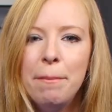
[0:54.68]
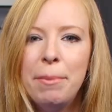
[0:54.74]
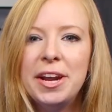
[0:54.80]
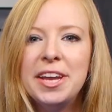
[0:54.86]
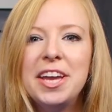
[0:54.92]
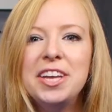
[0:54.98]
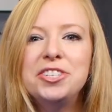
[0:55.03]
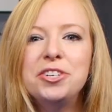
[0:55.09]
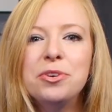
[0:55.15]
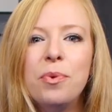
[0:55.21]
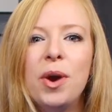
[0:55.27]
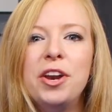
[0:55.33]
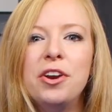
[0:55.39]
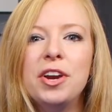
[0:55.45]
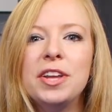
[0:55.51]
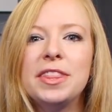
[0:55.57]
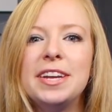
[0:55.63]
But in case you're
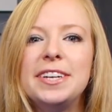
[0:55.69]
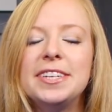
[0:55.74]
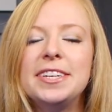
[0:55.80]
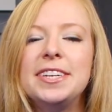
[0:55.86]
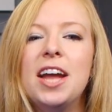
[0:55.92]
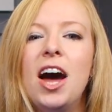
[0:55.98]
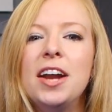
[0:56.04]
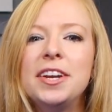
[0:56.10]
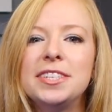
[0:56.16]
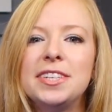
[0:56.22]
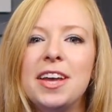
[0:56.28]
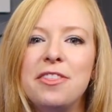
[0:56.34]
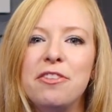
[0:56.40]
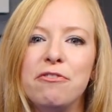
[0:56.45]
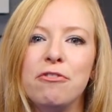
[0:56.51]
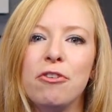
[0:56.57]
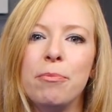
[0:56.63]
wondering, they did not design
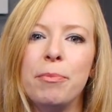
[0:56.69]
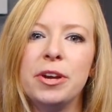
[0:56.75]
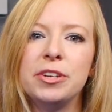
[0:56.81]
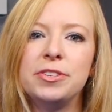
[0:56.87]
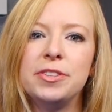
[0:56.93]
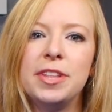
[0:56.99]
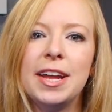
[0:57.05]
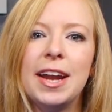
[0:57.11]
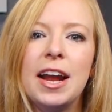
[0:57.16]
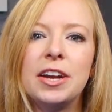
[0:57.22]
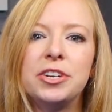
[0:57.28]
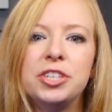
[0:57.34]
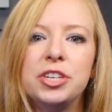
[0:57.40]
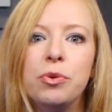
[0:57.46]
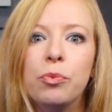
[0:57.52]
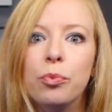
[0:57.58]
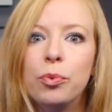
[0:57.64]
the firmware so they could
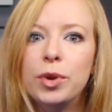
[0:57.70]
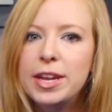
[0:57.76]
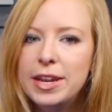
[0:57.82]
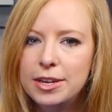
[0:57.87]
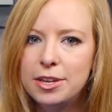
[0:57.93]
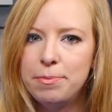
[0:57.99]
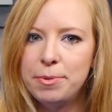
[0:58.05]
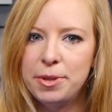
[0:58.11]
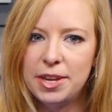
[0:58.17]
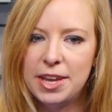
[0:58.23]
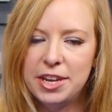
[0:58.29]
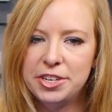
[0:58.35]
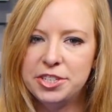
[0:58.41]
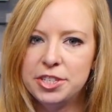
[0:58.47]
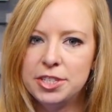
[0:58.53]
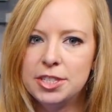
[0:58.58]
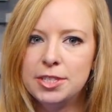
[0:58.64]
actually read
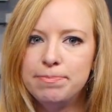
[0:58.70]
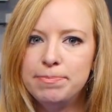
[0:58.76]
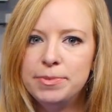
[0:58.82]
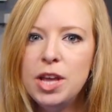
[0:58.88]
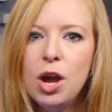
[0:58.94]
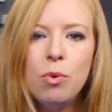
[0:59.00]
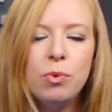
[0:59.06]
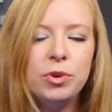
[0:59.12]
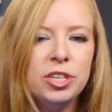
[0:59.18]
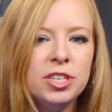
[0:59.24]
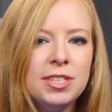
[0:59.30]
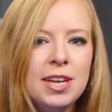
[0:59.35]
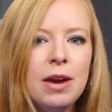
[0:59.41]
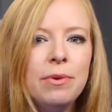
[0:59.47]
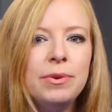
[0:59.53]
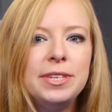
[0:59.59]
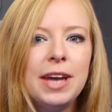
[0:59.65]
communications. So, just
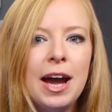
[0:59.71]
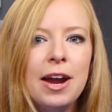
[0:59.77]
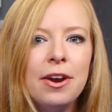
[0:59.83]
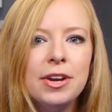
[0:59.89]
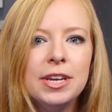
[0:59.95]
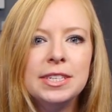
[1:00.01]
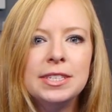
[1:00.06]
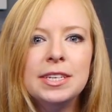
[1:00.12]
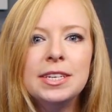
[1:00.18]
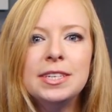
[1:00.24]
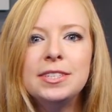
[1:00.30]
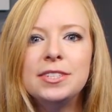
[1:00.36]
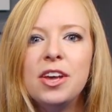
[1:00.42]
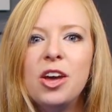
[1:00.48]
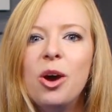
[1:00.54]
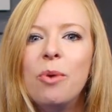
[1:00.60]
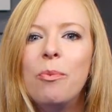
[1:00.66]
how dire is this?
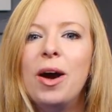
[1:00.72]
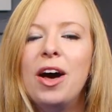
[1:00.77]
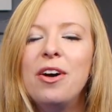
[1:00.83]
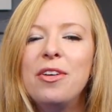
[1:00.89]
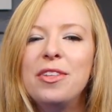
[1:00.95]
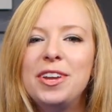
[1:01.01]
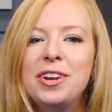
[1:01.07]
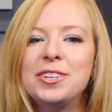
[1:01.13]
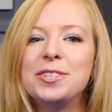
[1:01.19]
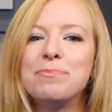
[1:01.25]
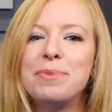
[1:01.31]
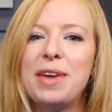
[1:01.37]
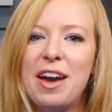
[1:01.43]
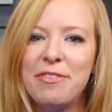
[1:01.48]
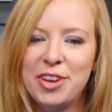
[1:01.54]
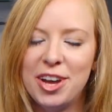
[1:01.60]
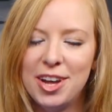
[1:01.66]
Well, here's some
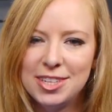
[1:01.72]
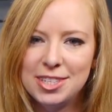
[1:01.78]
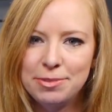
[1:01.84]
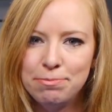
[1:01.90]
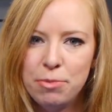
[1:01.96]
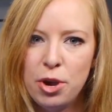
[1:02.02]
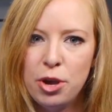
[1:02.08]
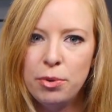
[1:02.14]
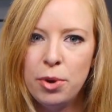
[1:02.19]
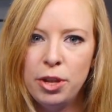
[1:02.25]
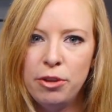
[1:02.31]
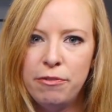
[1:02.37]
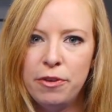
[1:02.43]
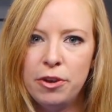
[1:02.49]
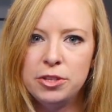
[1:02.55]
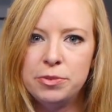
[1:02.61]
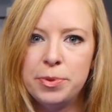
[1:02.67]
caveats. Motorola
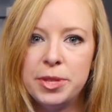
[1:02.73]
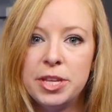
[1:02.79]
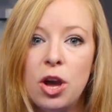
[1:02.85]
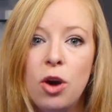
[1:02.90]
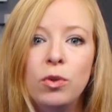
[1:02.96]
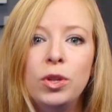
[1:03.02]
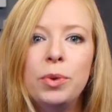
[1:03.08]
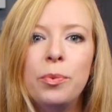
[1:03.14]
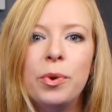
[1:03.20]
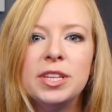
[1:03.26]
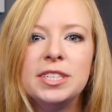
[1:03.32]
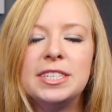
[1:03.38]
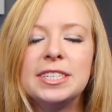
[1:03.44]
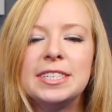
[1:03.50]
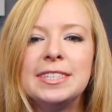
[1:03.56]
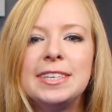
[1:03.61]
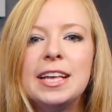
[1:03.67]
phones were the only ones
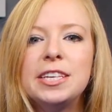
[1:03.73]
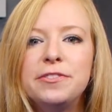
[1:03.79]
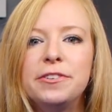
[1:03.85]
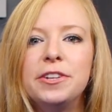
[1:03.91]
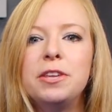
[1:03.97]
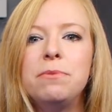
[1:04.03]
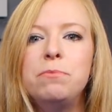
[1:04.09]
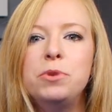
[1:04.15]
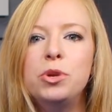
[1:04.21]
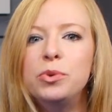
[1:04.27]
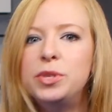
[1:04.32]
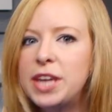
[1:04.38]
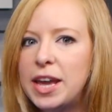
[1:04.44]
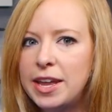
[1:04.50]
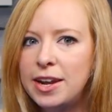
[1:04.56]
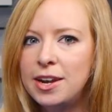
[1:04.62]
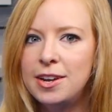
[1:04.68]
successfully
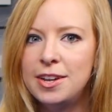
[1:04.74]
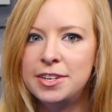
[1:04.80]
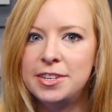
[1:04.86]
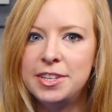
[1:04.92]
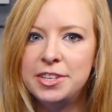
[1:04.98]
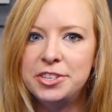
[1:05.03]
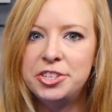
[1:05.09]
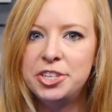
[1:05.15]
mutated into these